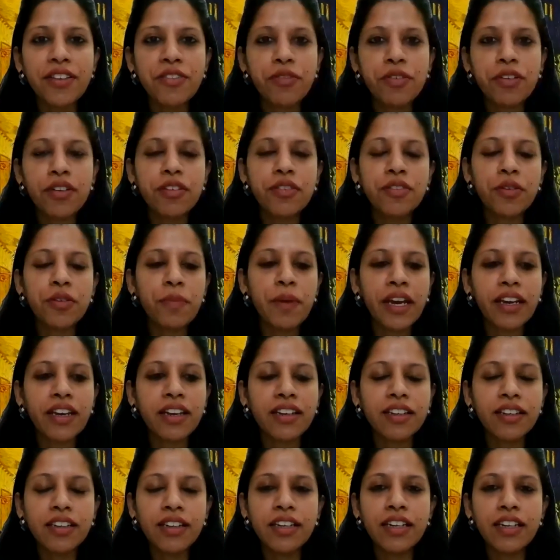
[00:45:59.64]
Rebecca,
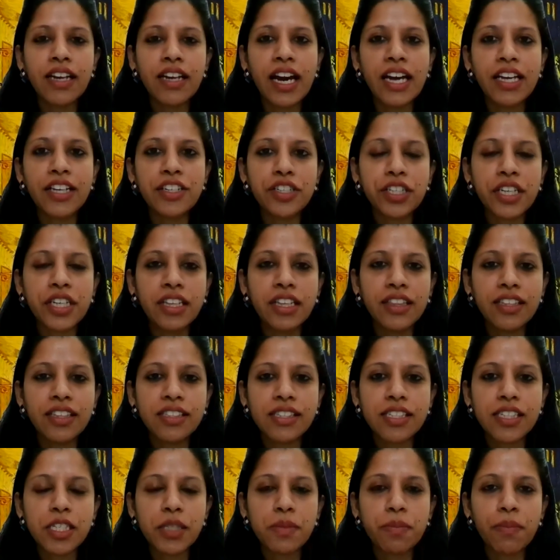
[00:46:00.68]
and hi, Shane. This
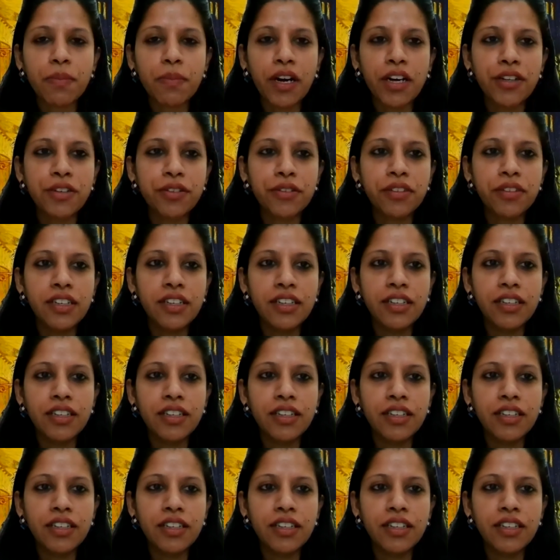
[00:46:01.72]
is Parul.